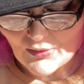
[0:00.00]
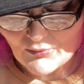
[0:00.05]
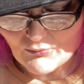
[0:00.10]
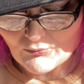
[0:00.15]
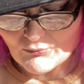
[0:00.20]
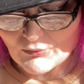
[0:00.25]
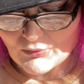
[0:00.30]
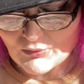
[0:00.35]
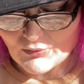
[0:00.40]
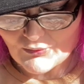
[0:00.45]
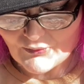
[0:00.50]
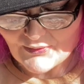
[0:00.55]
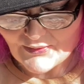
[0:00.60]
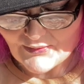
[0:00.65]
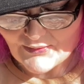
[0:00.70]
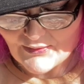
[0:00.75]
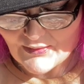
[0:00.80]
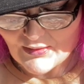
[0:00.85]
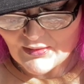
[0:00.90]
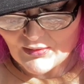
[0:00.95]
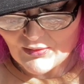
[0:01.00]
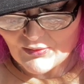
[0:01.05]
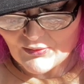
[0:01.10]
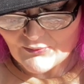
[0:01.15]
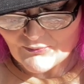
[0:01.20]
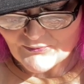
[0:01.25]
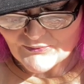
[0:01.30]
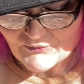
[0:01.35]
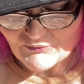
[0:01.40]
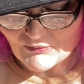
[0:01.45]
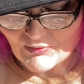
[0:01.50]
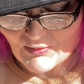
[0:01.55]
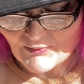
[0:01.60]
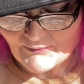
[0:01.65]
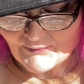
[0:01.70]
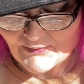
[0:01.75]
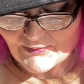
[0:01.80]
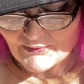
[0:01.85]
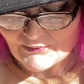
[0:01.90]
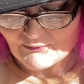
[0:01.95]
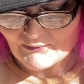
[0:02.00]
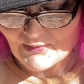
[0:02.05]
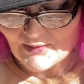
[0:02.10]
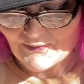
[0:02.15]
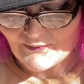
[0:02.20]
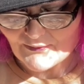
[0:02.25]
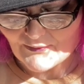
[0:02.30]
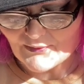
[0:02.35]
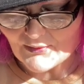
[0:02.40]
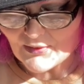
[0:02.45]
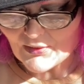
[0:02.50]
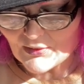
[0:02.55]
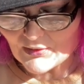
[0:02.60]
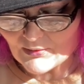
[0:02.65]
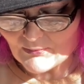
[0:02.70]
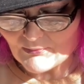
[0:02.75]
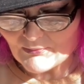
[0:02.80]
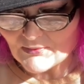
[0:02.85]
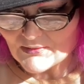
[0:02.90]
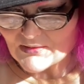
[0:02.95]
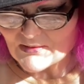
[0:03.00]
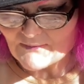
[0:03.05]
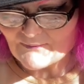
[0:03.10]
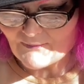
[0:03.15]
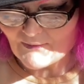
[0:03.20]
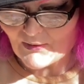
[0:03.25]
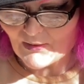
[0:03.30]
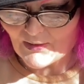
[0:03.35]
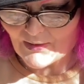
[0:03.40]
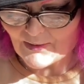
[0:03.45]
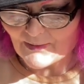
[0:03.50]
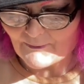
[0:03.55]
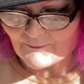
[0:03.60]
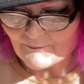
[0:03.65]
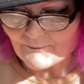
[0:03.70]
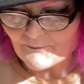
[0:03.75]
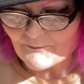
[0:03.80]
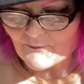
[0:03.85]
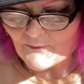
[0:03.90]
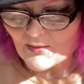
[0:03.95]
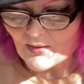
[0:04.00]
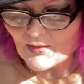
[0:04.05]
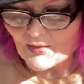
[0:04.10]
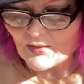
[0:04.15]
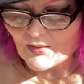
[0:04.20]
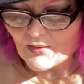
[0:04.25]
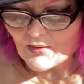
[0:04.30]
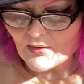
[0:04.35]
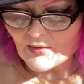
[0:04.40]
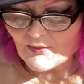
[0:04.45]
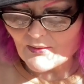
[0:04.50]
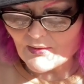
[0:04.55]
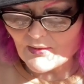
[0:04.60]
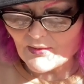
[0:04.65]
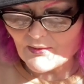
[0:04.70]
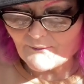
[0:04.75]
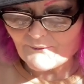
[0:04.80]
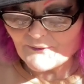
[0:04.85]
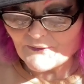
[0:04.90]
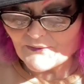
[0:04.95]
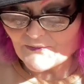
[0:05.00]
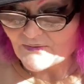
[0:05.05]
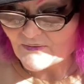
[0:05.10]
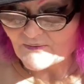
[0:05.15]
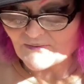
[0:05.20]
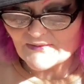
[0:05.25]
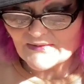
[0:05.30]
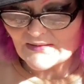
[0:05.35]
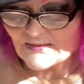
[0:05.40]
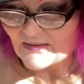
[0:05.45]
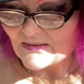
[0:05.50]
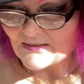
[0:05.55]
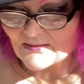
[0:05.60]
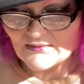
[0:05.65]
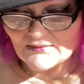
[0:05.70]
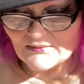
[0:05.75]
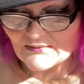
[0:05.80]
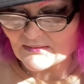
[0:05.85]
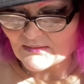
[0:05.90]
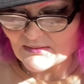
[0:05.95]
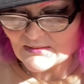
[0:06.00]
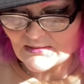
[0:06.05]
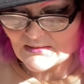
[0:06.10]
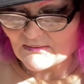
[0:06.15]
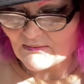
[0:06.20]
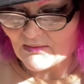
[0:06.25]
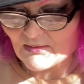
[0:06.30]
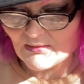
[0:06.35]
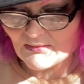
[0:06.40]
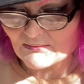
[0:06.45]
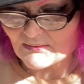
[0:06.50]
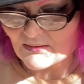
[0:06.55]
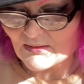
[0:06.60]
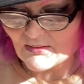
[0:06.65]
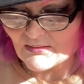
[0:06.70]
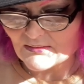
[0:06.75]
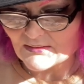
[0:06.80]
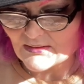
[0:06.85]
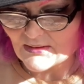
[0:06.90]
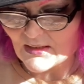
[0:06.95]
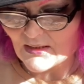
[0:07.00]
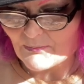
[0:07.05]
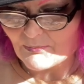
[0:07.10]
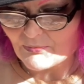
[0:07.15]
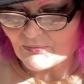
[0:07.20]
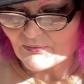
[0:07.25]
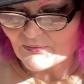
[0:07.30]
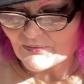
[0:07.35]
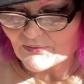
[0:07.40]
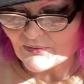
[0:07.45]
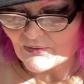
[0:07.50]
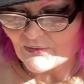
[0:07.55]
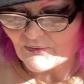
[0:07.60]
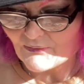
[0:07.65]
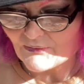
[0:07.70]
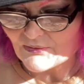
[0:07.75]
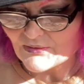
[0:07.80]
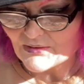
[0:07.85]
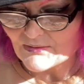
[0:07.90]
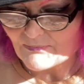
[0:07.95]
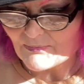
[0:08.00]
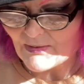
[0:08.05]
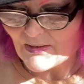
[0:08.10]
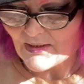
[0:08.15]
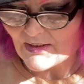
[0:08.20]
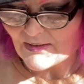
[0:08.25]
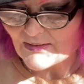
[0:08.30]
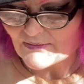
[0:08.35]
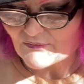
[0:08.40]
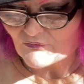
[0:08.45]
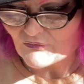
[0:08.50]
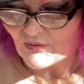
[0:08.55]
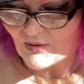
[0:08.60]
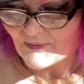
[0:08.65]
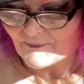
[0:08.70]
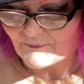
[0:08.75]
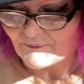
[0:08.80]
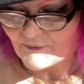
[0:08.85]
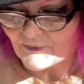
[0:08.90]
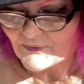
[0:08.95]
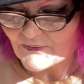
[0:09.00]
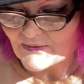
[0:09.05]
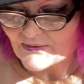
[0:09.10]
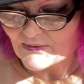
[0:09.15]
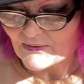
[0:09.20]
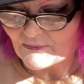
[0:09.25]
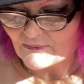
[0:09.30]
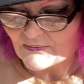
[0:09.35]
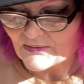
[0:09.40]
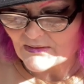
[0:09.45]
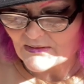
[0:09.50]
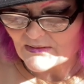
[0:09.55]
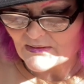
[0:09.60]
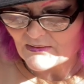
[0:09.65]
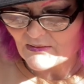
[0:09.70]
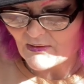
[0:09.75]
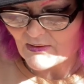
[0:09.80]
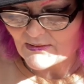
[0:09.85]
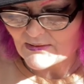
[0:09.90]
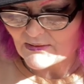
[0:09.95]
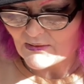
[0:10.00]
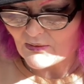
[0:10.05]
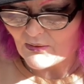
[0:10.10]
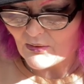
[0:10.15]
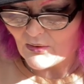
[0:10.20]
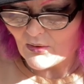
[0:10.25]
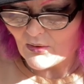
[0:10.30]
more in their homes rather than around the community fire. Foods of the seasons as nuts, apples, oranges, pears, dried fruit soaked in cider,